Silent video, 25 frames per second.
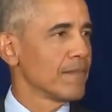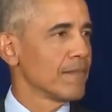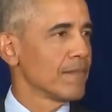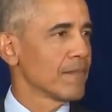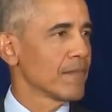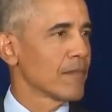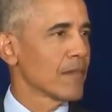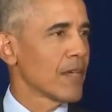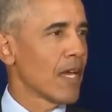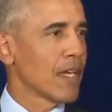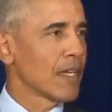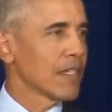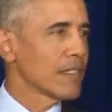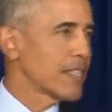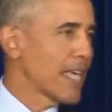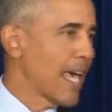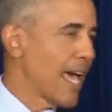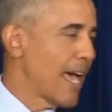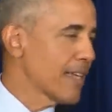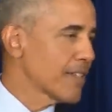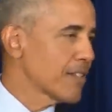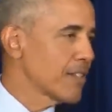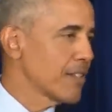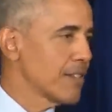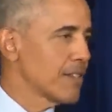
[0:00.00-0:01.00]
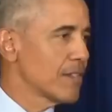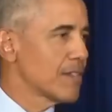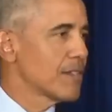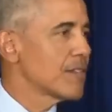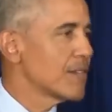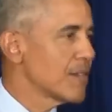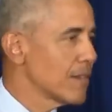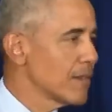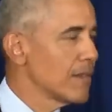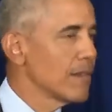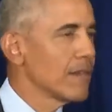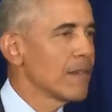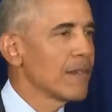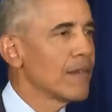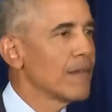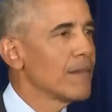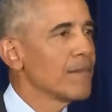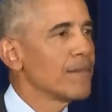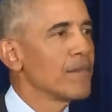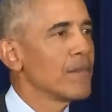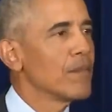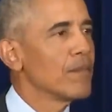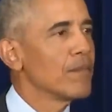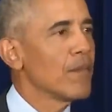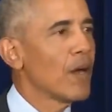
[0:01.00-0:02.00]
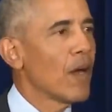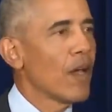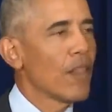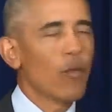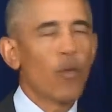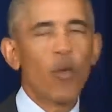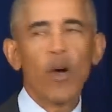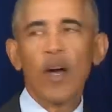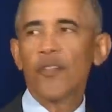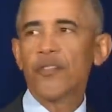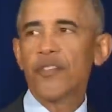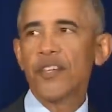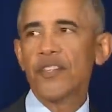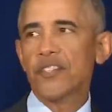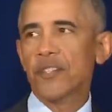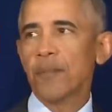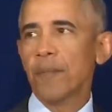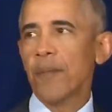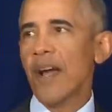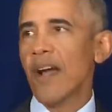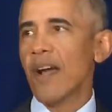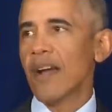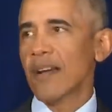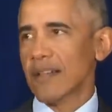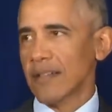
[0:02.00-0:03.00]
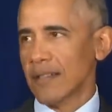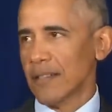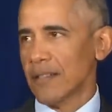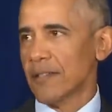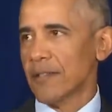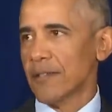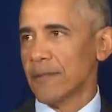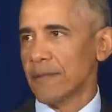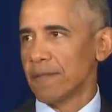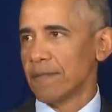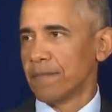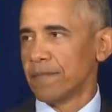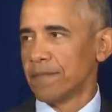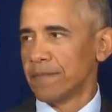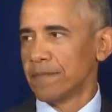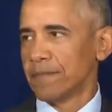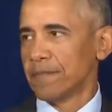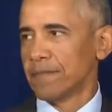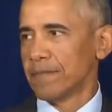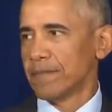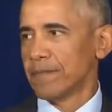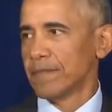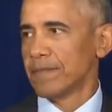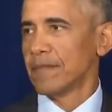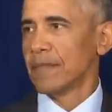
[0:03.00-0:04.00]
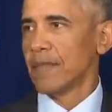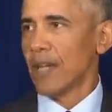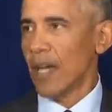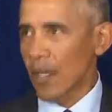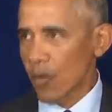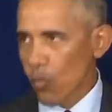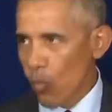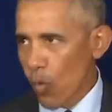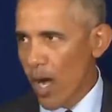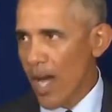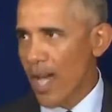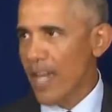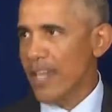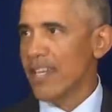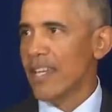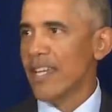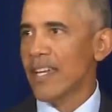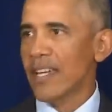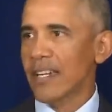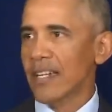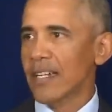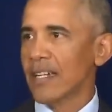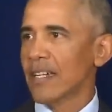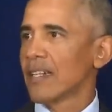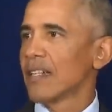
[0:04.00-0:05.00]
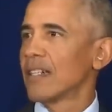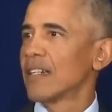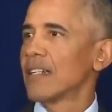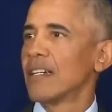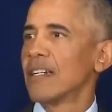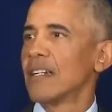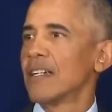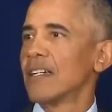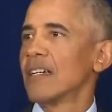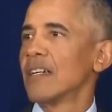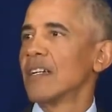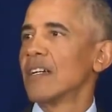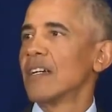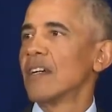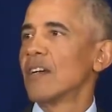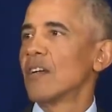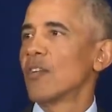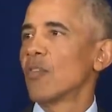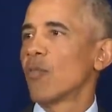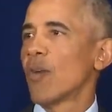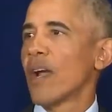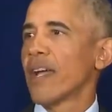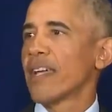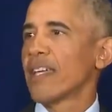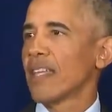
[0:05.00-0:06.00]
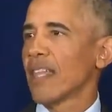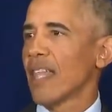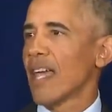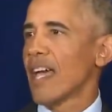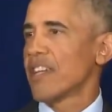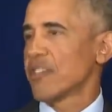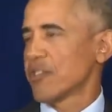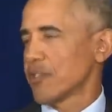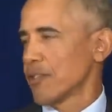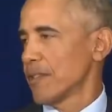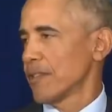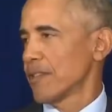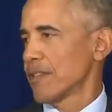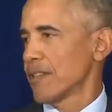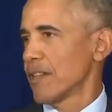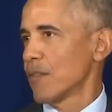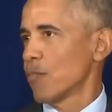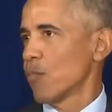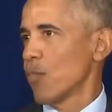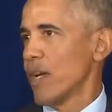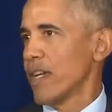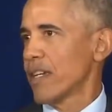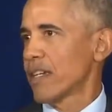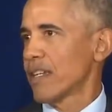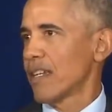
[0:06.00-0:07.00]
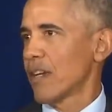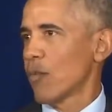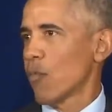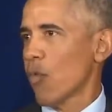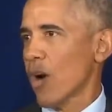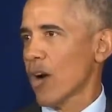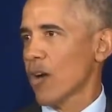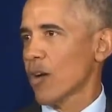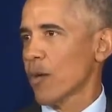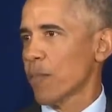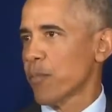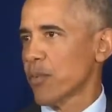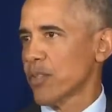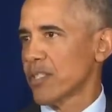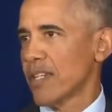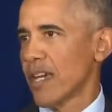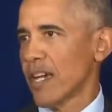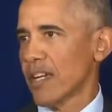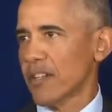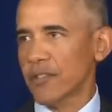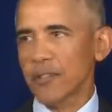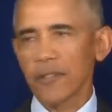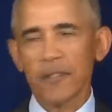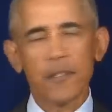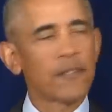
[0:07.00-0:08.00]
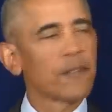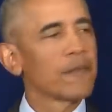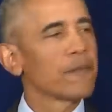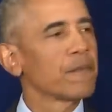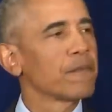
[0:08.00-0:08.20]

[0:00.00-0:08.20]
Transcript: cutting taxes on the wealthiest Americans, unwinding regulations and weakening worker protections,